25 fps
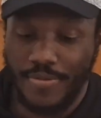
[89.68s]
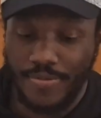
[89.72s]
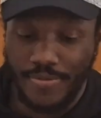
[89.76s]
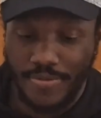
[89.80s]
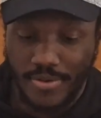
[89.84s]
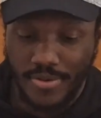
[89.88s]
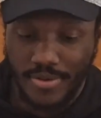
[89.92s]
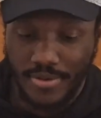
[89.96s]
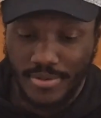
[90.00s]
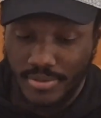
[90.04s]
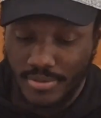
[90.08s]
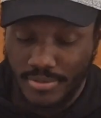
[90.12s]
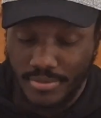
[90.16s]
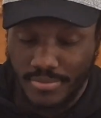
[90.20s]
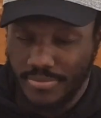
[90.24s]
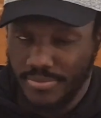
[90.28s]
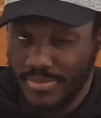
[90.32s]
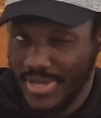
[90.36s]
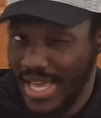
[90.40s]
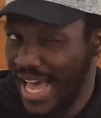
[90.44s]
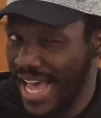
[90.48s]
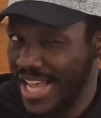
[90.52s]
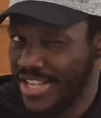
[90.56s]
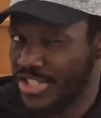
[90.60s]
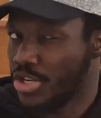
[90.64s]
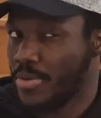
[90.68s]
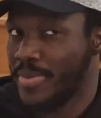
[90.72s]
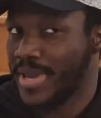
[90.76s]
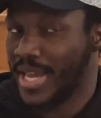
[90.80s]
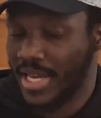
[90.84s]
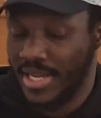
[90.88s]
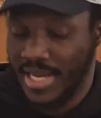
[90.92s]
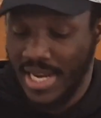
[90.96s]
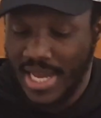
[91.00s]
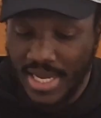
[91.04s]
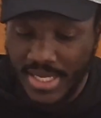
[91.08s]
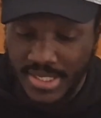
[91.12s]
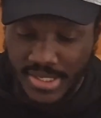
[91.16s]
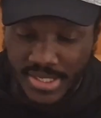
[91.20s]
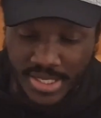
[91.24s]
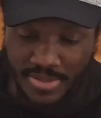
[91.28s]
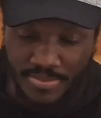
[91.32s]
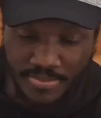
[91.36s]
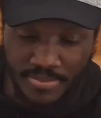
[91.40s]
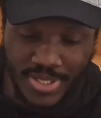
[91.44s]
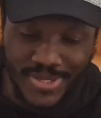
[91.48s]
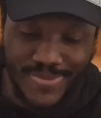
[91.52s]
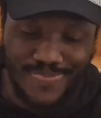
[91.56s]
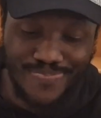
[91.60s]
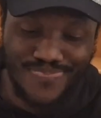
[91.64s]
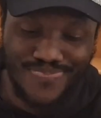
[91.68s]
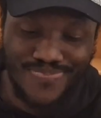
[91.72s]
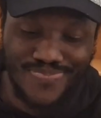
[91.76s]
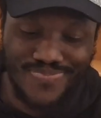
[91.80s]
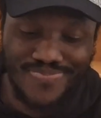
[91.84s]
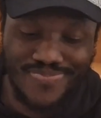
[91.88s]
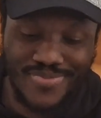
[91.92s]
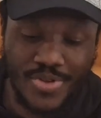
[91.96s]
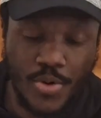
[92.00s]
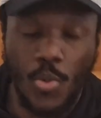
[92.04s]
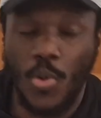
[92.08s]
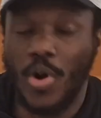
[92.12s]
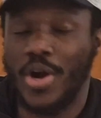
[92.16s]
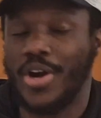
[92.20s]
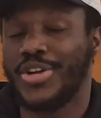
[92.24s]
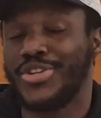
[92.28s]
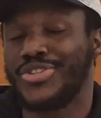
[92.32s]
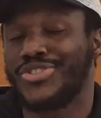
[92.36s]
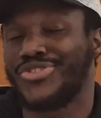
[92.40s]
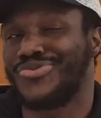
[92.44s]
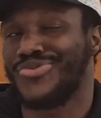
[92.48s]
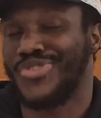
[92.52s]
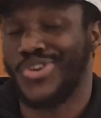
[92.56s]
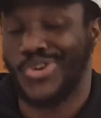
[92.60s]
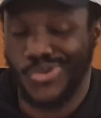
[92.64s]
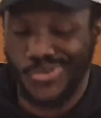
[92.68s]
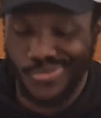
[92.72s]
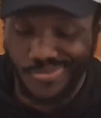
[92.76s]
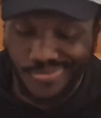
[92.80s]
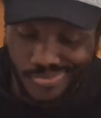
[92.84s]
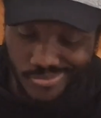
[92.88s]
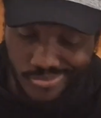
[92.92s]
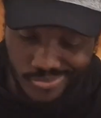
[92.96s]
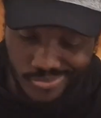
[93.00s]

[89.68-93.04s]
of a Jamaican accent, but the words, no.